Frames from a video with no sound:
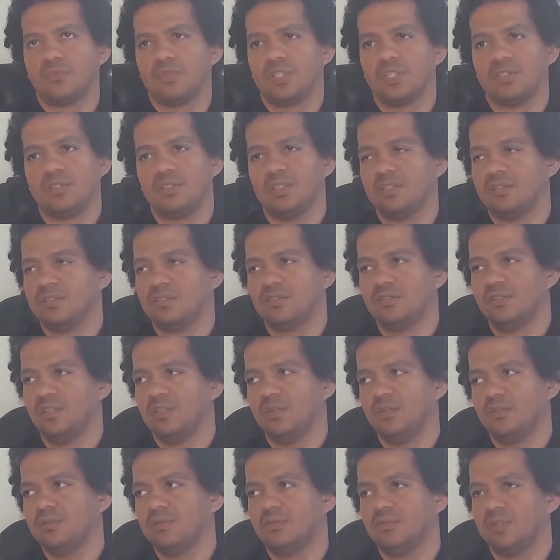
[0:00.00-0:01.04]
it, it's
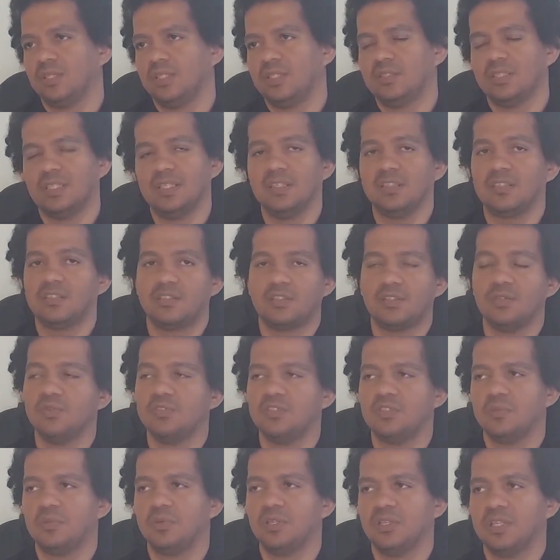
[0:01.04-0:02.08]
no, it's
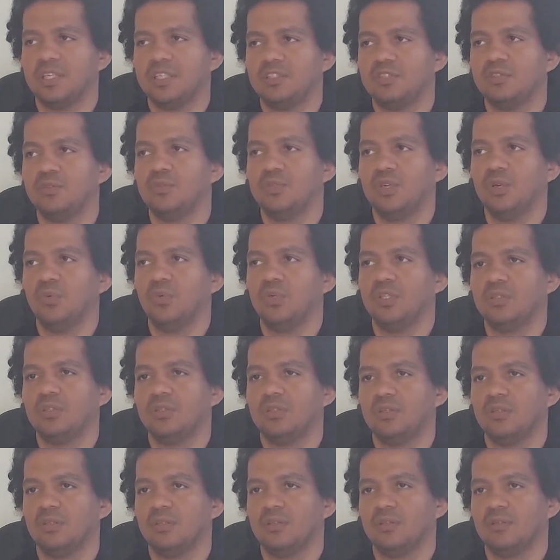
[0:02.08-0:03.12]
inexcusable, and you know it.
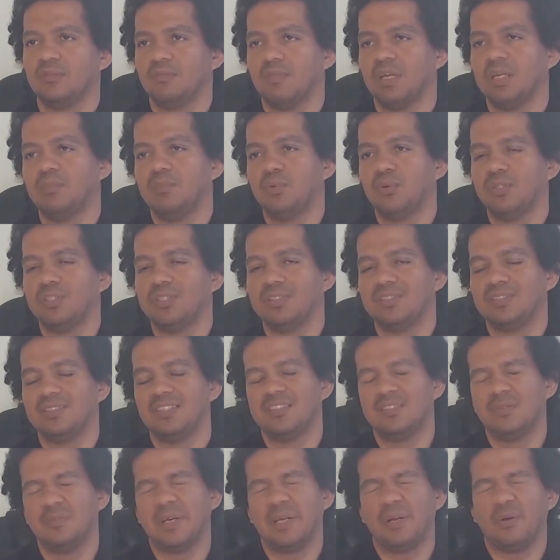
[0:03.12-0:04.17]
My point is,
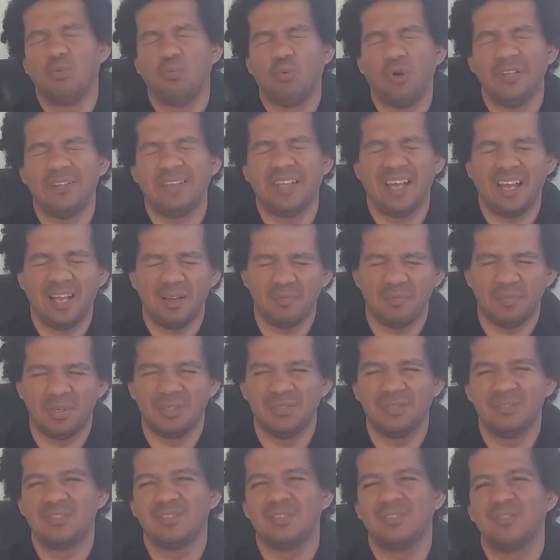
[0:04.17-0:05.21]
doesn't matter what
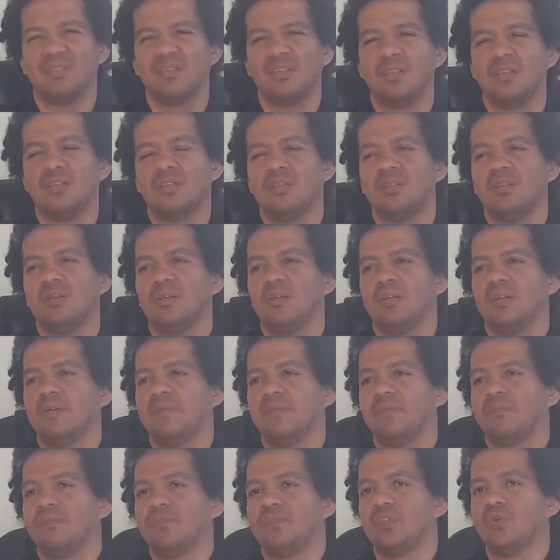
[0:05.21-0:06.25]
happens.
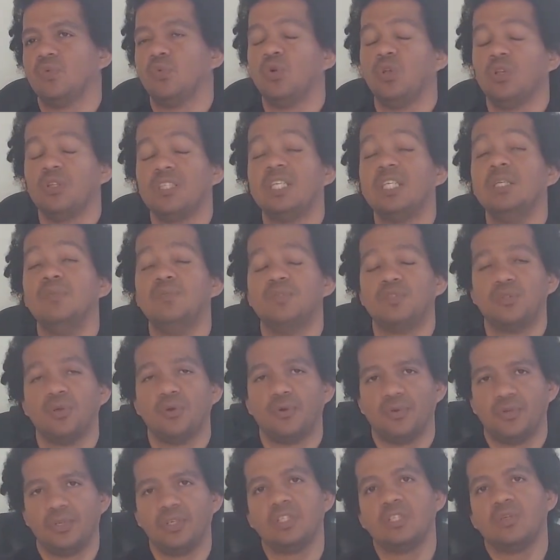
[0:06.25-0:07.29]
The world keeps
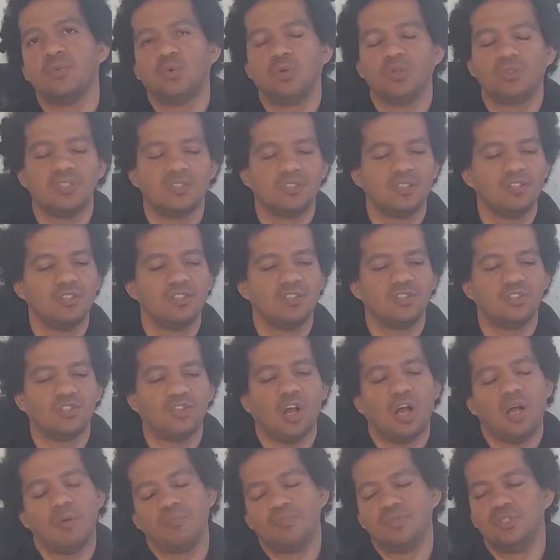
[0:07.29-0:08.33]
turning. The world doesn't
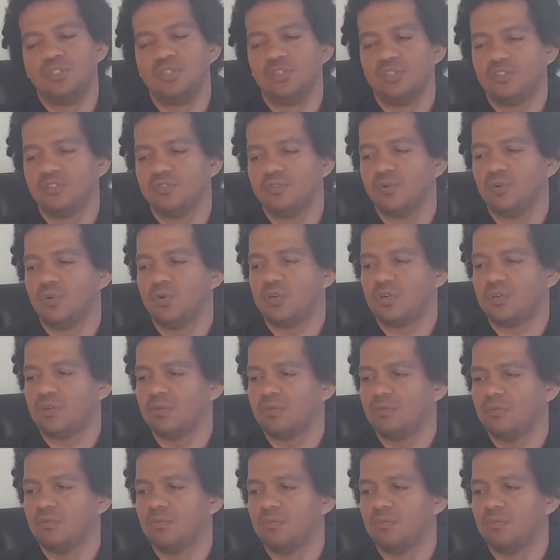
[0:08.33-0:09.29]
stop just for